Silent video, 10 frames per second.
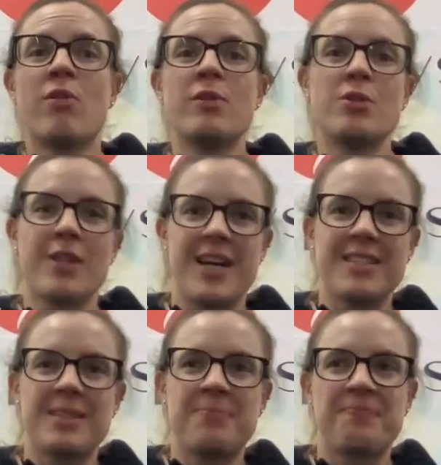or do
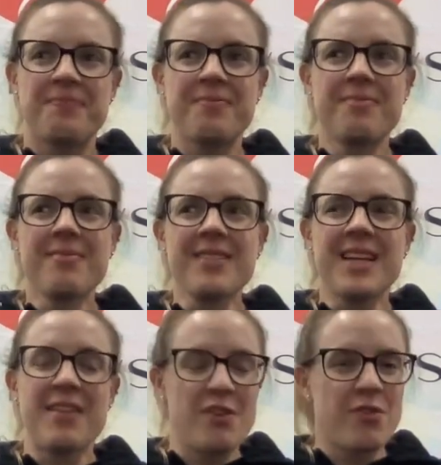less,
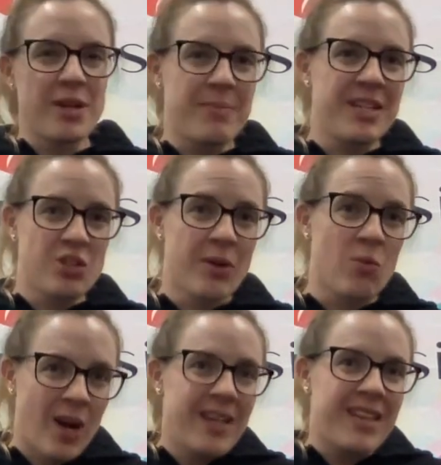if you've already been doing
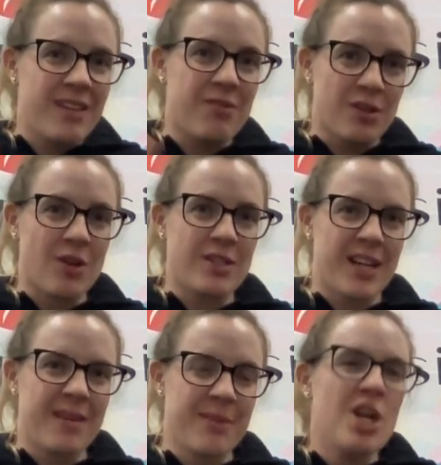one thing for a long
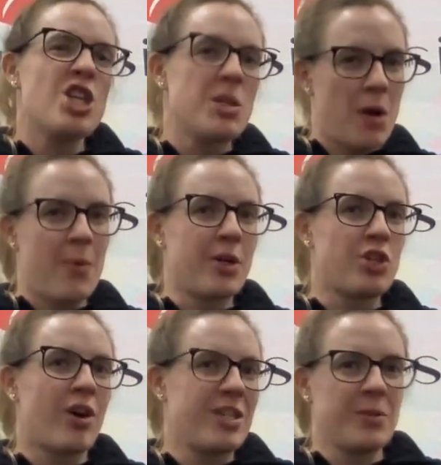time, you might want to
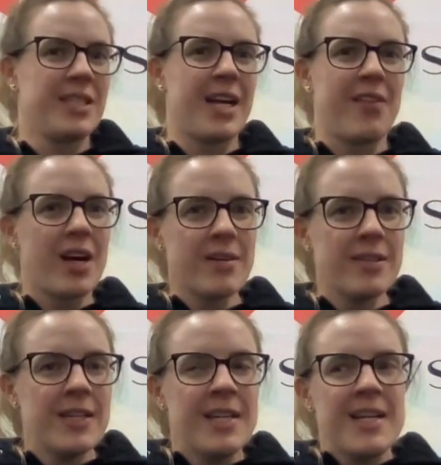try doing the other.
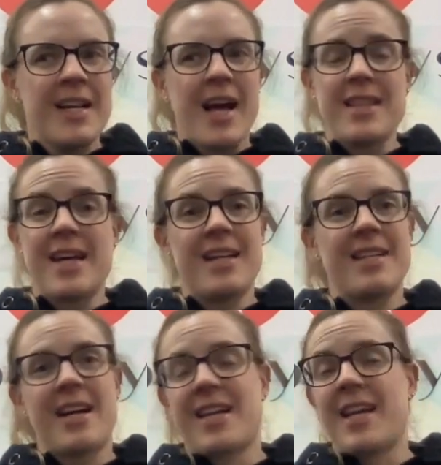And that,
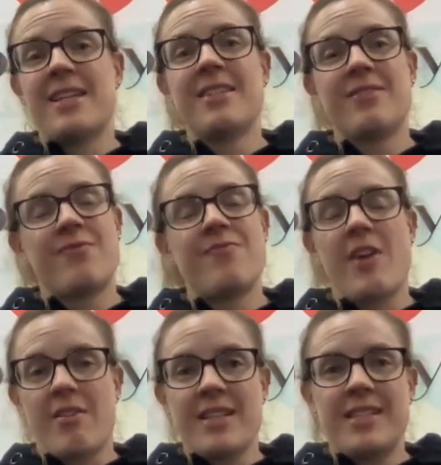again,
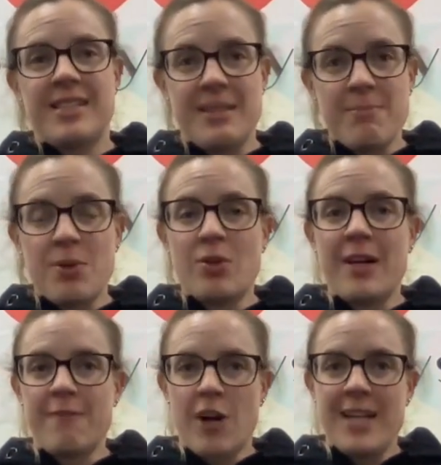very simple
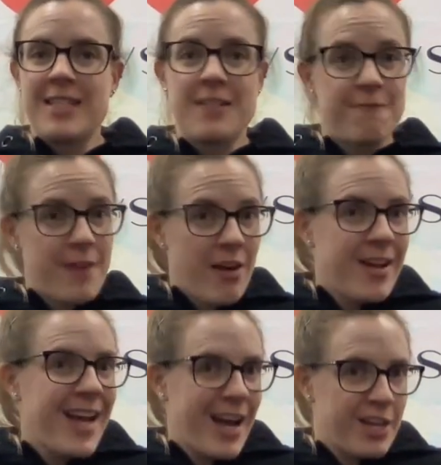advice is very
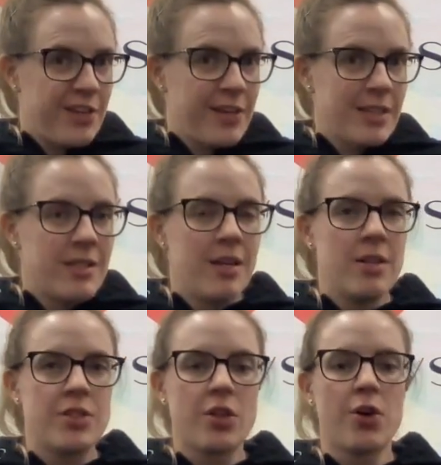accurate.
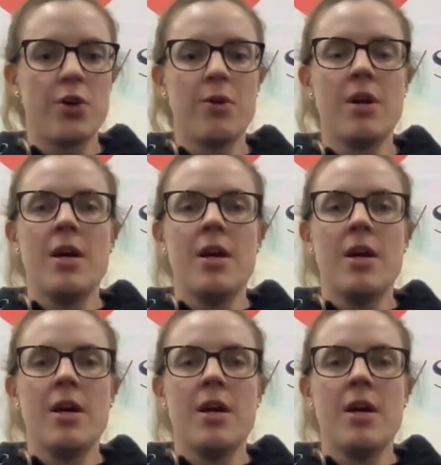So